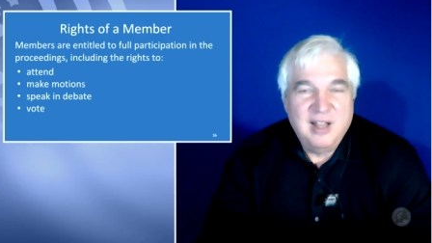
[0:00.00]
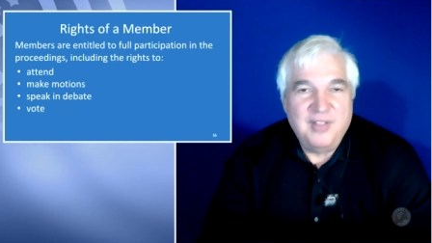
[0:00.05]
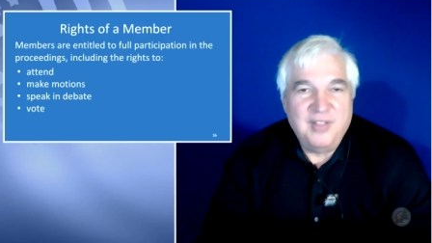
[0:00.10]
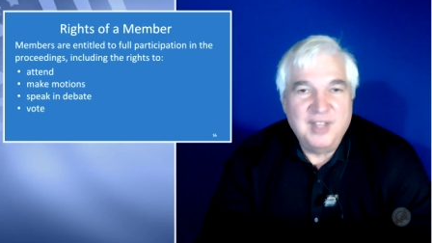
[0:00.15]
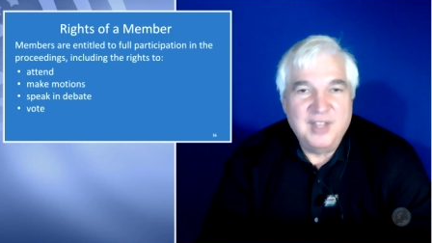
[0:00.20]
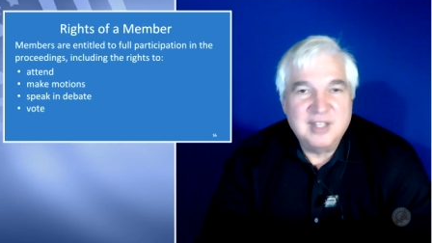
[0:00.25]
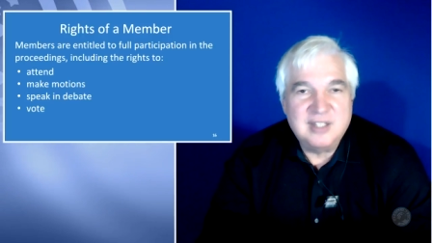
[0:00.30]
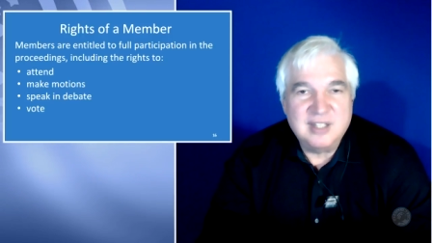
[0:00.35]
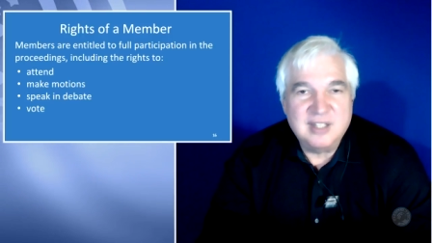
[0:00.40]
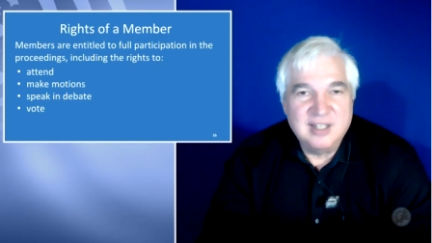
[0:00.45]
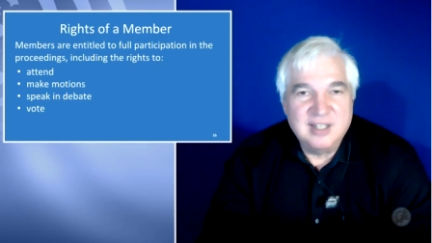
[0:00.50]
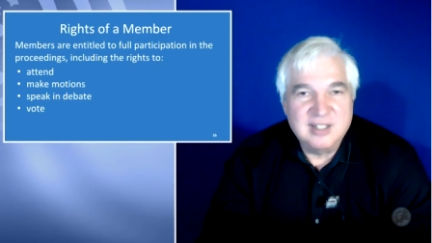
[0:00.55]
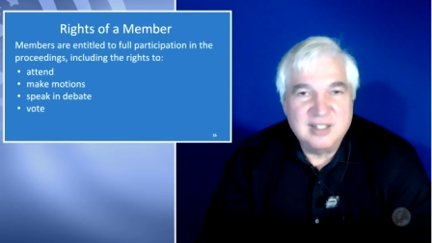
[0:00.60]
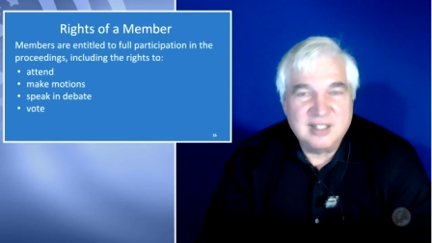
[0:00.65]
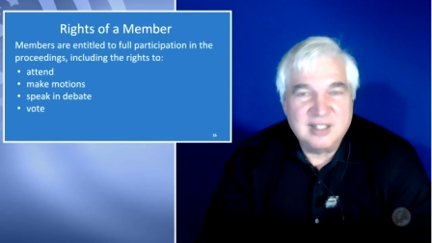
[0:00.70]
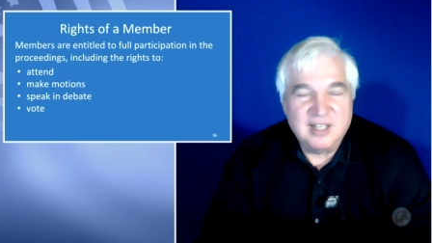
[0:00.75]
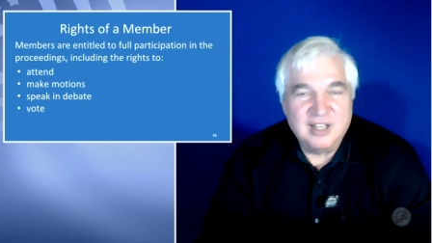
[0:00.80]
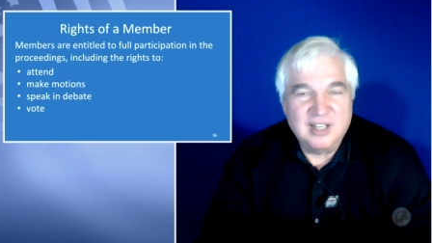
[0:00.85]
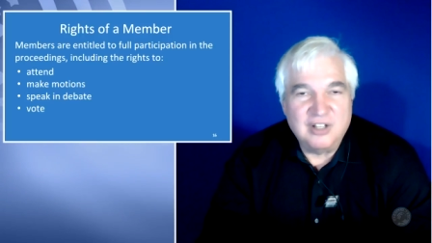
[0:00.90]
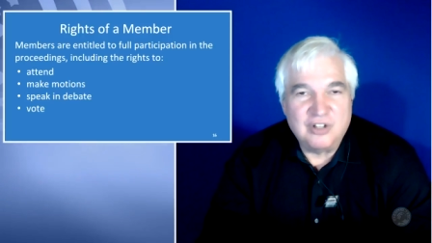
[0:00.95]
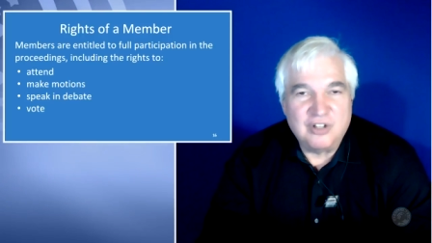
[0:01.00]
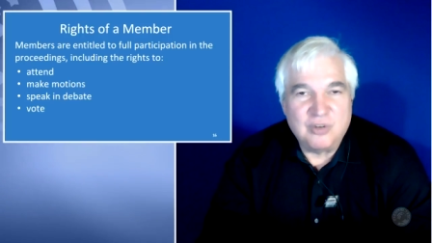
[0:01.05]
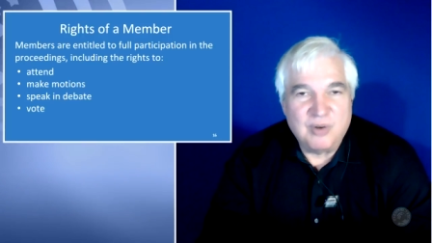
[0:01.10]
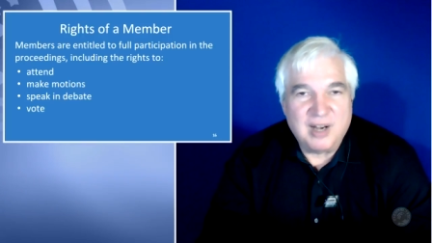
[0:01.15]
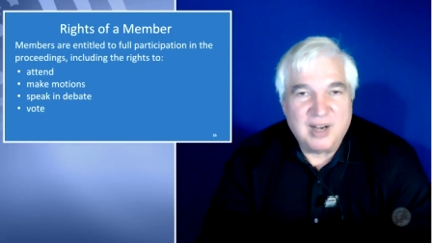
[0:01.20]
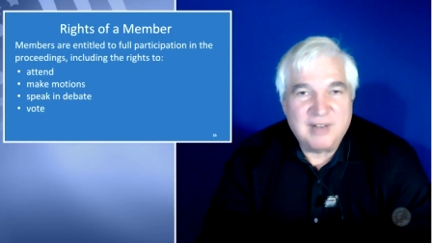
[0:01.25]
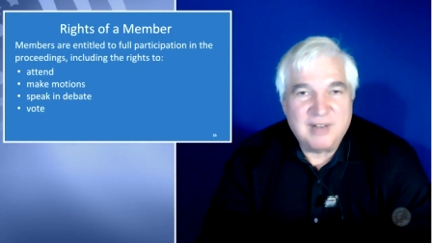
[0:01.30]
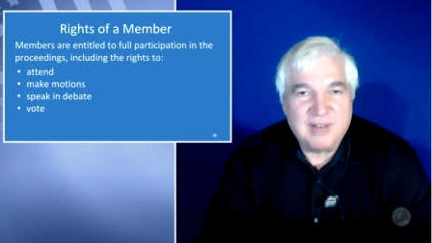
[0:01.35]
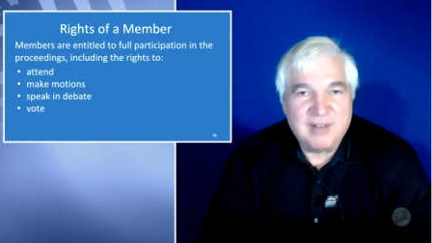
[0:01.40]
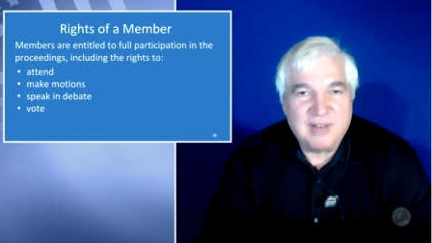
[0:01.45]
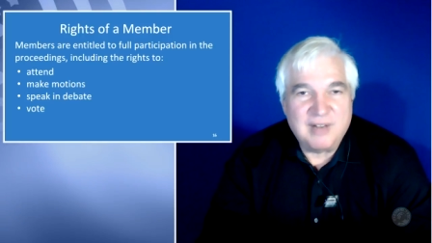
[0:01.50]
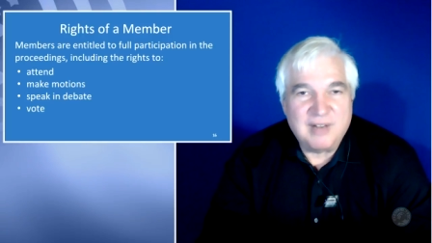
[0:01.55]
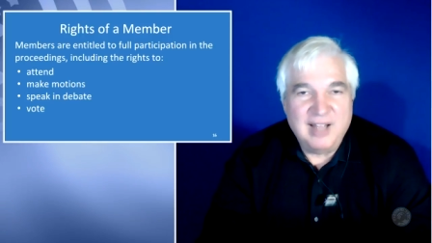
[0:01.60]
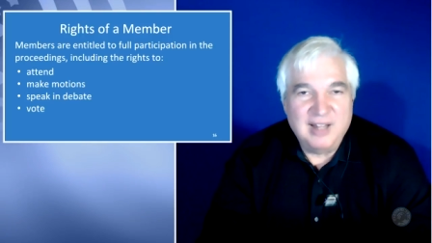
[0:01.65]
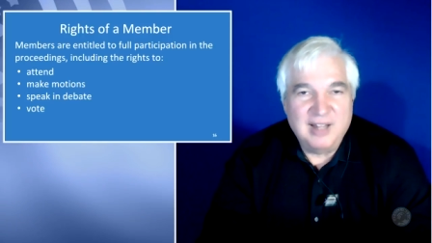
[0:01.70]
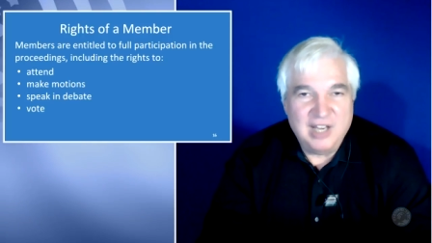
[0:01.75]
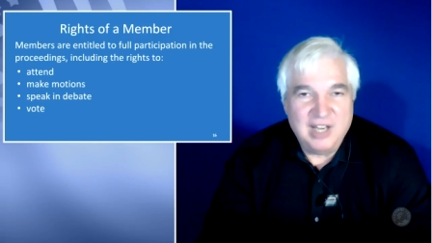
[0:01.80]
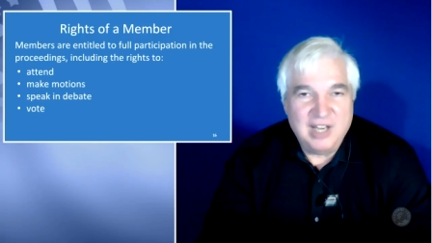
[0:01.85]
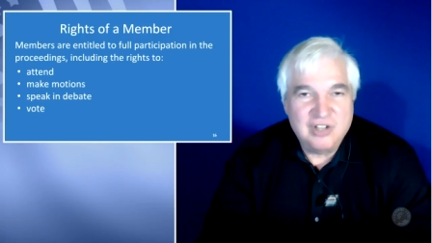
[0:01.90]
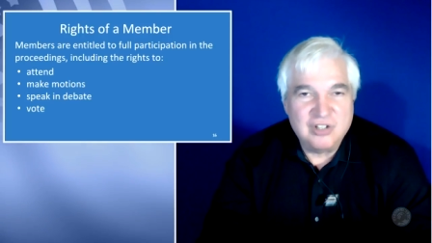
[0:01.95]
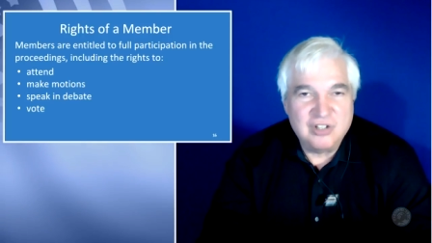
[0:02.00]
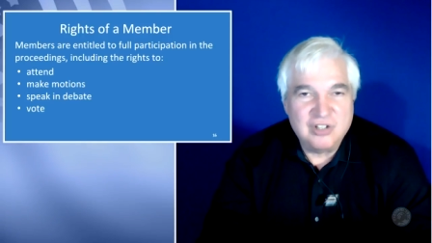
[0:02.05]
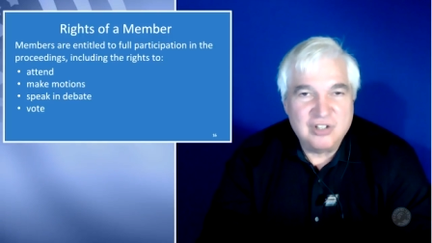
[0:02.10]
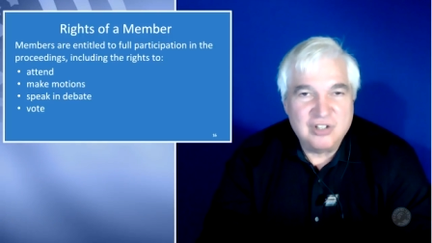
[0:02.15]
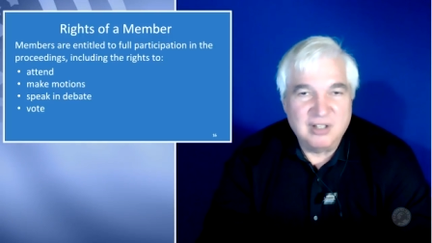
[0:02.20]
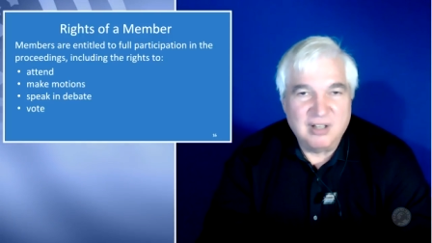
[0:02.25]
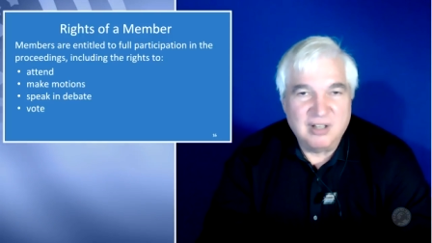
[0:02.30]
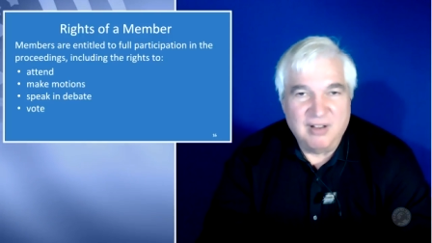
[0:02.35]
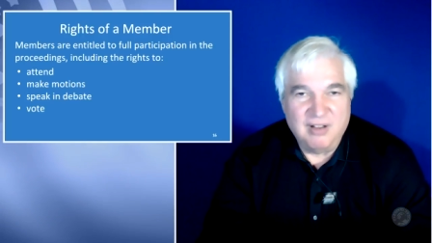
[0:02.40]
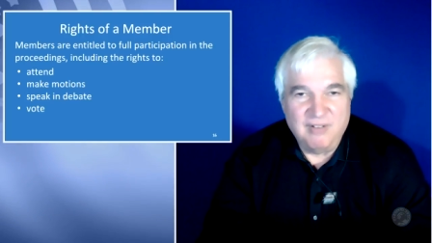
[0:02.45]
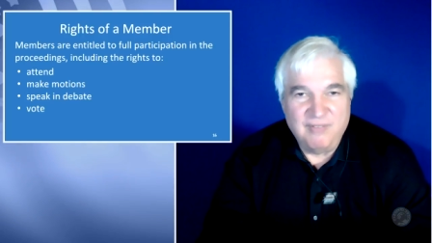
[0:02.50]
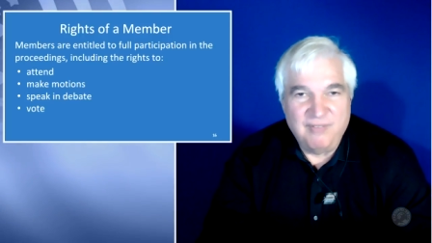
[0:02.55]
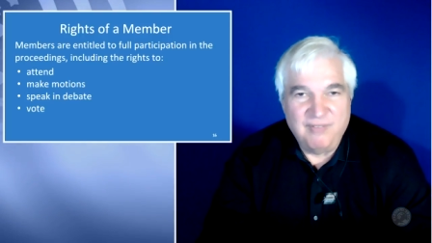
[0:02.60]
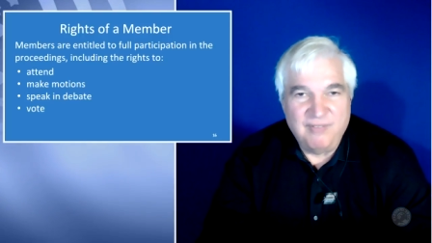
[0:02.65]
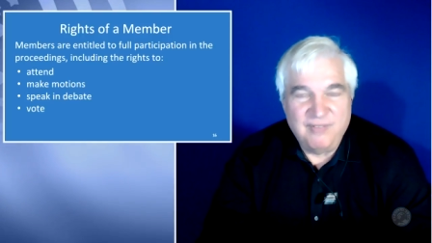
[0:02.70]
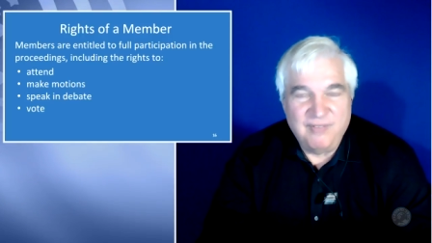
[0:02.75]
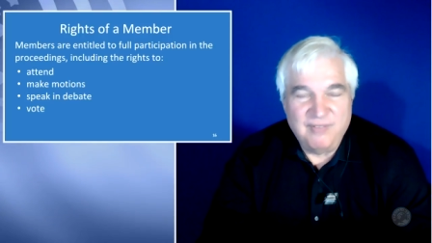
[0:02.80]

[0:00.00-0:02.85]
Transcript: This is in direct violation of